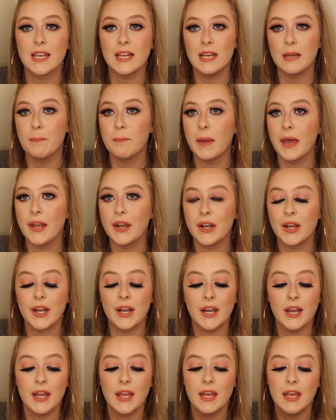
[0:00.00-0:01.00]
getting
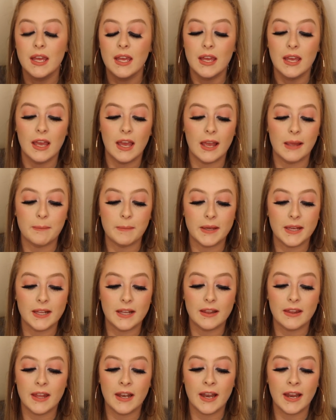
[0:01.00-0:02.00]
better. I
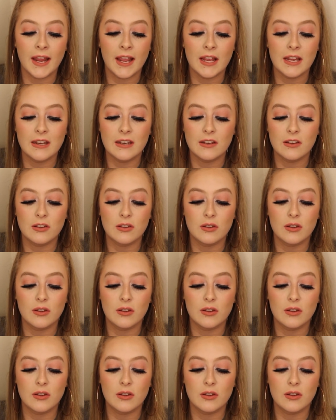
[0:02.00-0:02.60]
mean, then I had